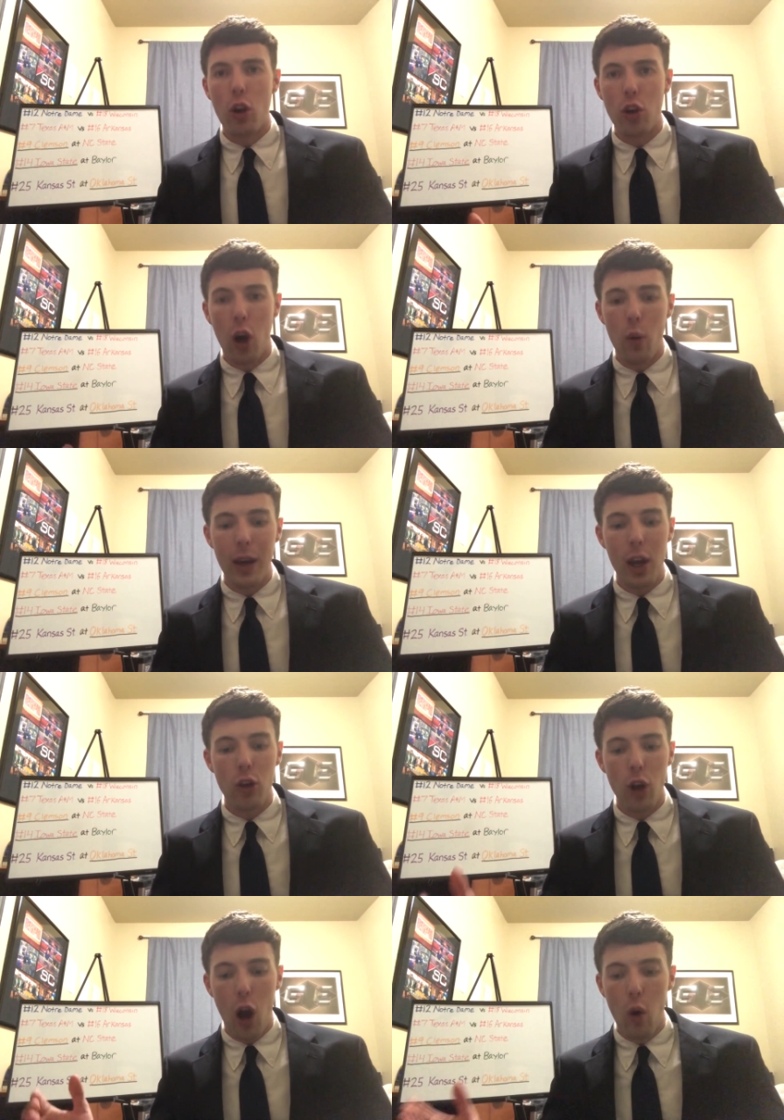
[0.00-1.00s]

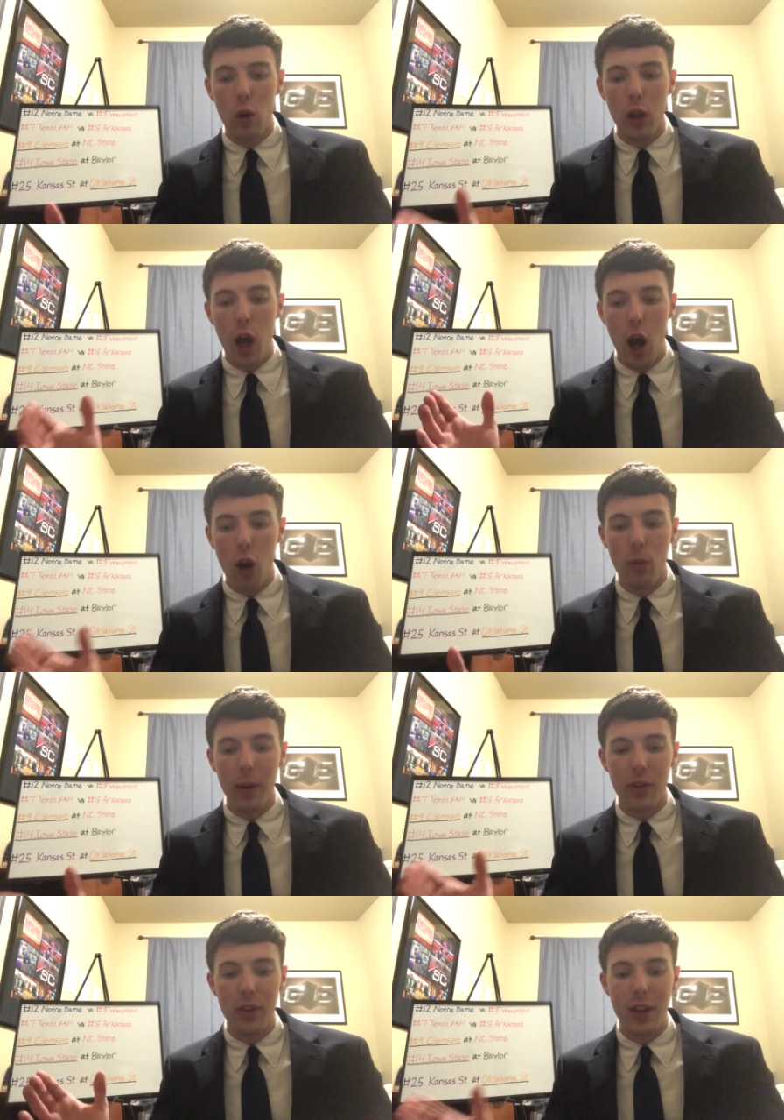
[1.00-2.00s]
going to
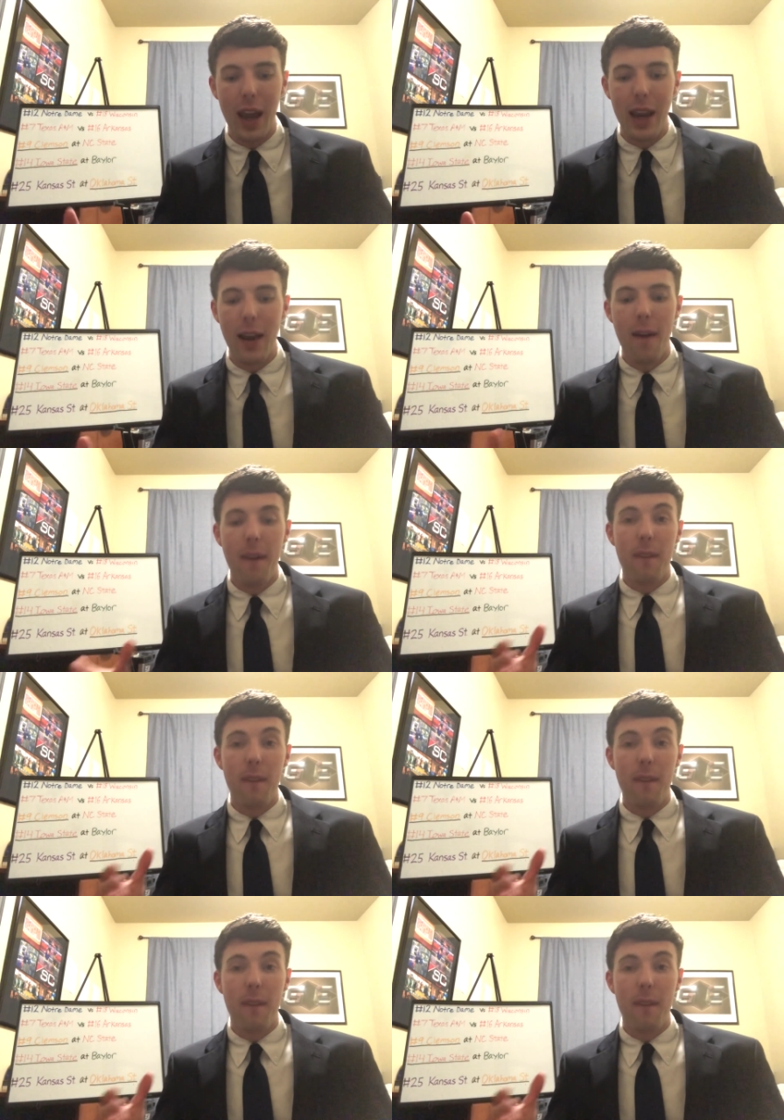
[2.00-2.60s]
Oklahoma State.